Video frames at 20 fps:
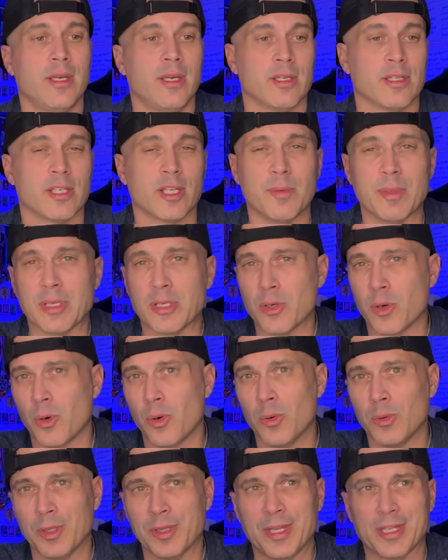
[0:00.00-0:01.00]
It's going to be
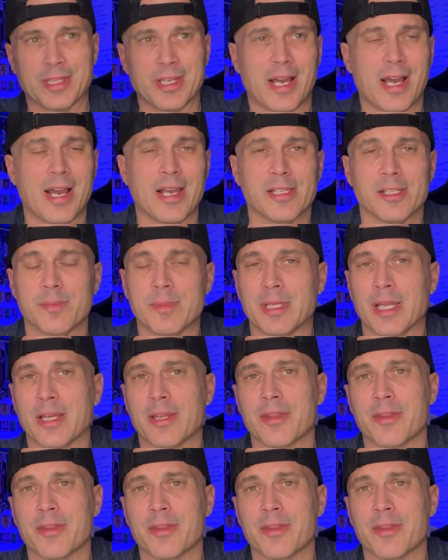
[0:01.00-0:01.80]
cold. I think the high is going to be like